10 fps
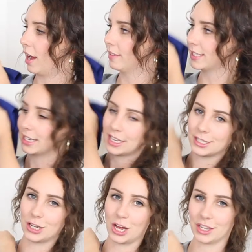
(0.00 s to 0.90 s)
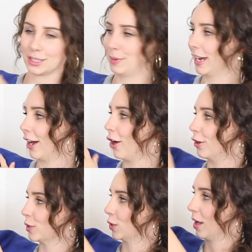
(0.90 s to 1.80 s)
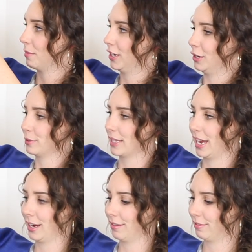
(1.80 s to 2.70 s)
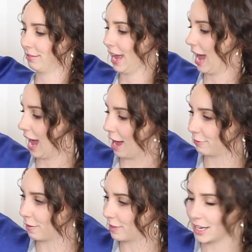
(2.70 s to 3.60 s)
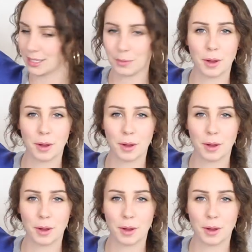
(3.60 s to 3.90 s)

Obviously he's not this big at all, so I'm gonna use like half of this